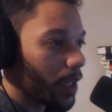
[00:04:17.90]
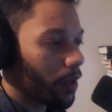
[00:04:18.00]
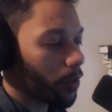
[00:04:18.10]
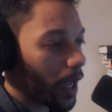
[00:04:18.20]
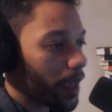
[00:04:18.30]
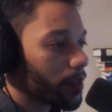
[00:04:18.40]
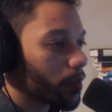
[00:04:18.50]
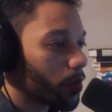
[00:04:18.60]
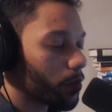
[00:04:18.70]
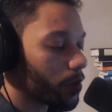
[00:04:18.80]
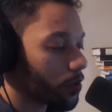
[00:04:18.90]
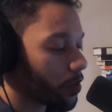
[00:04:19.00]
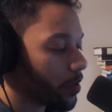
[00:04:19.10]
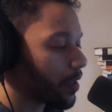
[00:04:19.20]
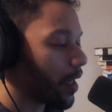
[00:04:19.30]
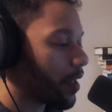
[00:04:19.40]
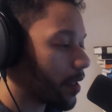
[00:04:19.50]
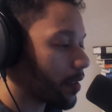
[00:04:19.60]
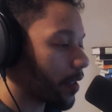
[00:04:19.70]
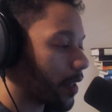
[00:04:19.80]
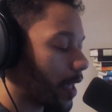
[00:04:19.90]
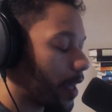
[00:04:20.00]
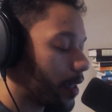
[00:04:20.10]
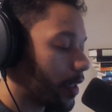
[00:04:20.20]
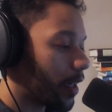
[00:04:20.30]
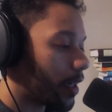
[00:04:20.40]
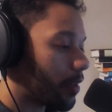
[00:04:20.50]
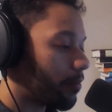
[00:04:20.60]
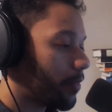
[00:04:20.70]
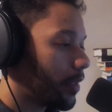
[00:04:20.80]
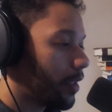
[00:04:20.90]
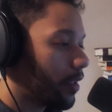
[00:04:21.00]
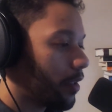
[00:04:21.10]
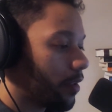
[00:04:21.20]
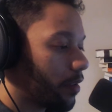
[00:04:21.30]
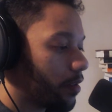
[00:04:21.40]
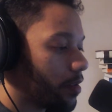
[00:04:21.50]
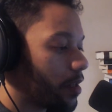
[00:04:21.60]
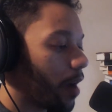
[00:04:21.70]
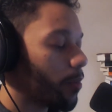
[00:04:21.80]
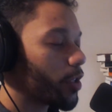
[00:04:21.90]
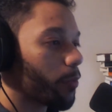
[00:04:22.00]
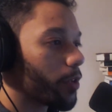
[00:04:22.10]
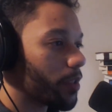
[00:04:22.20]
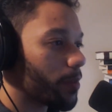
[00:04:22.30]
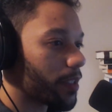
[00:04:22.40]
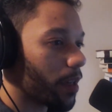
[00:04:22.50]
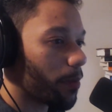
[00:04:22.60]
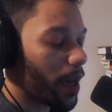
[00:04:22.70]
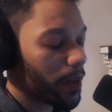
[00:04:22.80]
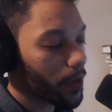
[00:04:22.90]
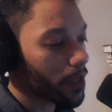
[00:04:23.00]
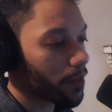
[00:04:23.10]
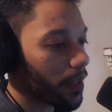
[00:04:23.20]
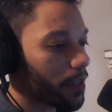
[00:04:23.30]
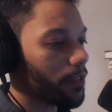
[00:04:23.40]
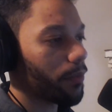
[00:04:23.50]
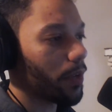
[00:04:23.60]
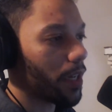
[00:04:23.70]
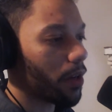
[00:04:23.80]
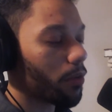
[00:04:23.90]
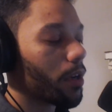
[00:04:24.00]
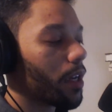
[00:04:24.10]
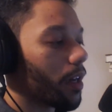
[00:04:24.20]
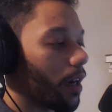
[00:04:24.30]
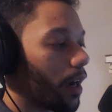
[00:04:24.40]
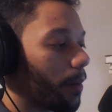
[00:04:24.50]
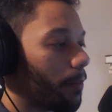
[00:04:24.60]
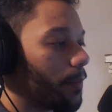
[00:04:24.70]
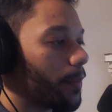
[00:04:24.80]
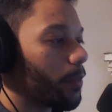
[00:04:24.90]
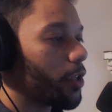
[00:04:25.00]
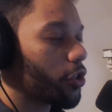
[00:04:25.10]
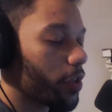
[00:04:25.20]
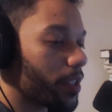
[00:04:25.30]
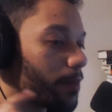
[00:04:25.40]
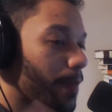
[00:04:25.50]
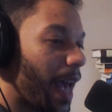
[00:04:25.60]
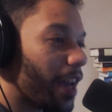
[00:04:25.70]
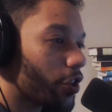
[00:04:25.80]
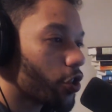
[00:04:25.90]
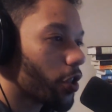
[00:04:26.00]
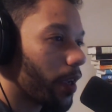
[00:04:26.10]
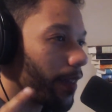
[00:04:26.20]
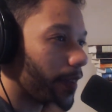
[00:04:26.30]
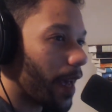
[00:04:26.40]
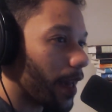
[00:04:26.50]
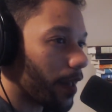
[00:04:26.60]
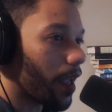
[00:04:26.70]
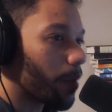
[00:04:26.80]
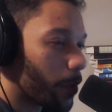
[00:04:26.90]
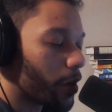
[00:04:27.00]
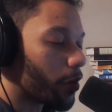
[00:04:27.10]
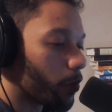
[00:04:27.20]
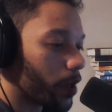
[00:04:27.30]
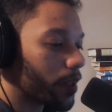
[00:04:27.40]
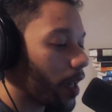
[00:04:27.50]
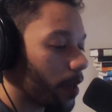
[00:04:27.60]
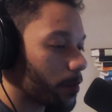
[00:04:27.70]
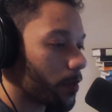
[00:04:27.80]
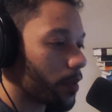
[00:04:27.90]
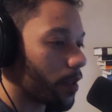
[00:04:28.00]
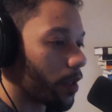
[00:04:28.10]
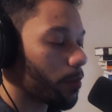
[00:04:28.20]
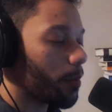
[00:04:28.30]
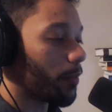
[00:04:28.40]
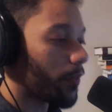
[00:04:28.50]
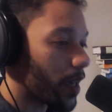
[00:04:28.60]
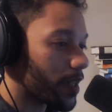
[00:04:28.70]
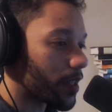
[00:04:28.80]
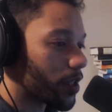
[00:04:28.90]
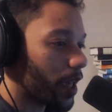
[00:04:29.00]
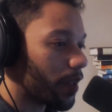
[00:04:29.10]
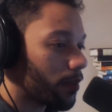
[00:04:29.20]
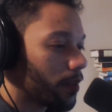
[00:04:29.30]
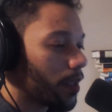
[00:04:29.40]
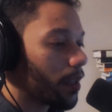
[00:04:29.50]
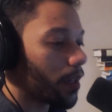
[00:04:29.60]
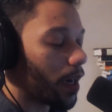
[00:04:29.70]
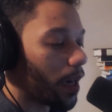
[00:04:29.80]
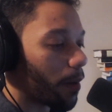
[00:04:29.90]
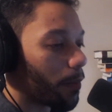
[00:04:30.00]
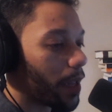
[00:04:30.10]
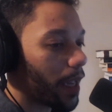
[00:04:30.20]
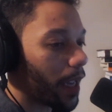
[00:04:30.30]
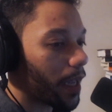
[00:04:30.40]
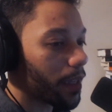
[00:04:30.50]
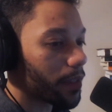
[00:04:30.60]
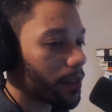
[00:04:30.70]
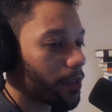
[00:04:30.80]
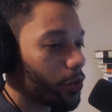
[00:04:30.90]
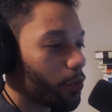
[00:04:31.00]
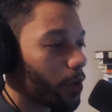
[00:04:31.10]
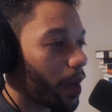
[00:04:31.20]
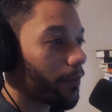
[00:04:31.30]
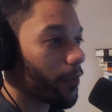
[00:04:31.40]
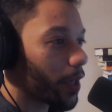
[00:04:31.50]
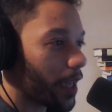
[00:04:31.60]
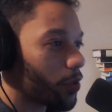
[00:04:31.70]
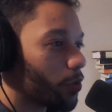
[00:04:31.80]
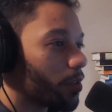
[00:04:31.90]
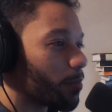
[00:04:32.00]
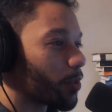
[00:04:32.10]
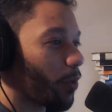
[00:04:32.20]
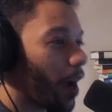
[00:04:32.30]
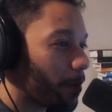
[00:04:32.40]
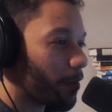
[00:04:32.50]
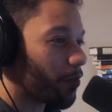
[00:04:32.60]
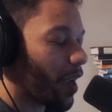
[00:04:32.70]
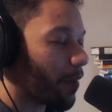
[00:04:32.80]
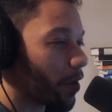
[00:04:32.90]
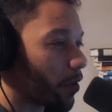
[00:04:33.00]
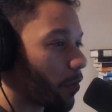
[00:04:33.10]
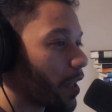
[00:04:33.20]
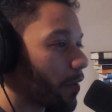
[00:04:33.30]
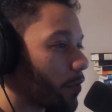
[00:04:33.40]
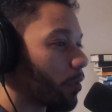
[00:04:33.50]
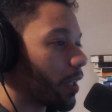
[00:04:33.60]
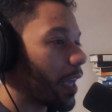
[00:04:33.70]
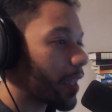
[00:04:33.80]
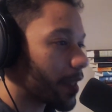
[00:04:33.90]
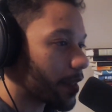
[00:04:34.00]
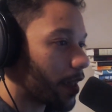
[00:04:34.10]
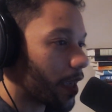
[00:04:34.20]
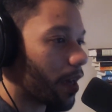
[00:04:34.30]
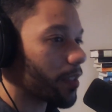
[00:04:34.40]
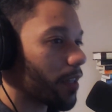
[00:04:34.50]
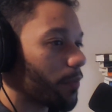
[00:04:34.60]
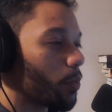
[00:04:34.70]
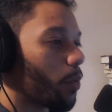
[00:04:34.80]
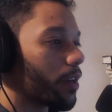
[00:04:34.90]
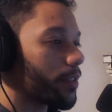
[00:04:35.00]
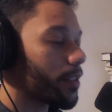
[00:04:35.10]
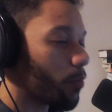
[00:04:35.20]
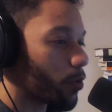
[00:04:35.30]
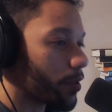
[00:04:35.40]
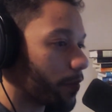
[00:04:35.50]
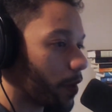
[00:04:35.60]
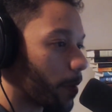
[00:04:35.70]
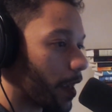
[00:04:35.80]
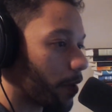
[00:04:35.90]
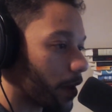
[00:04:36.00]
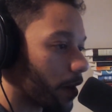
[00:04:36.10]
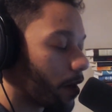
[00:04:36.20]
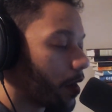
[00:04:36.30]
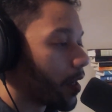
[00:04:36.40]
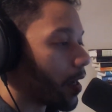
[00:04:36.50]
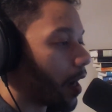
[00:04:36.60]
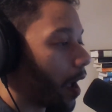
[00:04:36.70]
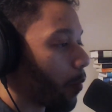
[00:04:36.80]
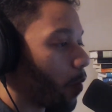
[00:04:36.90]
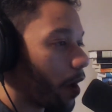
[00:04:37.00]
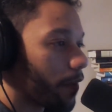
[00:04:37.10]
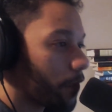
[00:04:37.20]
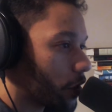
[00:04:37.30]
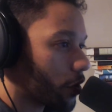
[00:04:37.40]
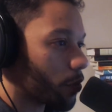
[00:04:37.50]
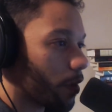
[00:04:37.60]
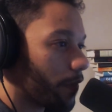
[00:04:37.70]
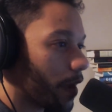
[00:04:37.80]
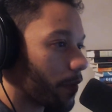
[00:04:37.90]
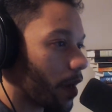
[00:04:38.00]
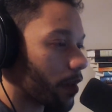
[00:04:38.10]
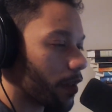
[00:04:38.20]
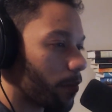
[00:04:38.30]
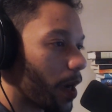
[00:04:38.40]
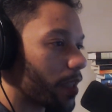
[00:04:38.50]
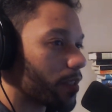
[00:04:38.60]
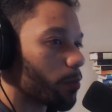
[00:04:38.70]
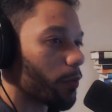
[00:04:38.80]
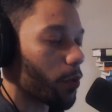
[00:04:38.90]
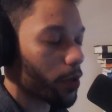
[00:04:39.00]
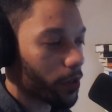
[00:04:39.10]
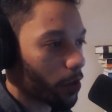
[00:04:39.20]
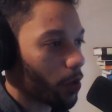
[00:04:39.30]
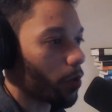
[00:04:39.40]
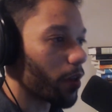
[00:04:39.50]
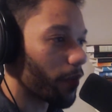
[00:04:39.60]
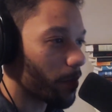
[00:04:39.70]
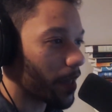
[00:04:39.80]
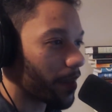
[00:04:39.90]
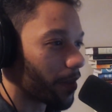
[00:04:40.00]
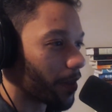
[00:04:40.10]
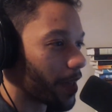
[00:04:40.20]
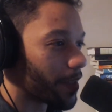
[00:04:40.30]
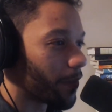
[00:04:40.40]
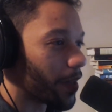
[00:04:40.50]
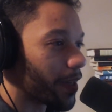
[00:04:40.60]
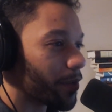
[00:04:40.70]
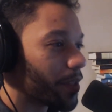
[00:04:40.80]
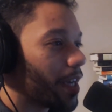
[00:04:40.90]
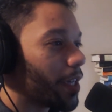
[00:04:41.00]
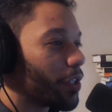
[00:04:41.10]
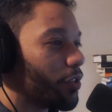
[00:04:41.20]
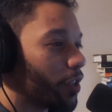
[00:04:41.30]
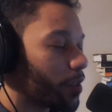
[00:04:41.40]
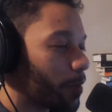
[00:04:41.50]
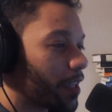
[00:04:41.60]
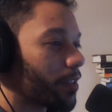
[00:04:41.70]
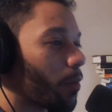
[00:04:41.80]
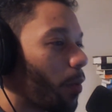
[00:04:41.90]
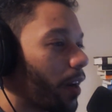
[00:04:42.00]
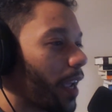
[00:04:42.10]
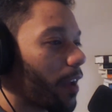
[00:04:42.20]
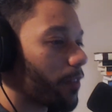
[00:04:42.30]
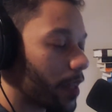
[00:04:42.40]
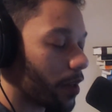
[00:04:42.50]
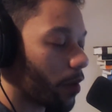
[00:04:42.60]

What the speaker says: Okay, so just kind of things like that. Not much more needs to be said about it. If you guys like this video, be sure to smash that like button. It really helps with other people finding the channel. And do not forget to subscribe if you have not already. If you like this kind of content, if you want to see more stuff coming out there, I want to finish the 25 cognitive biases before I start going off and making other kinds of videos, just because I want to have it there.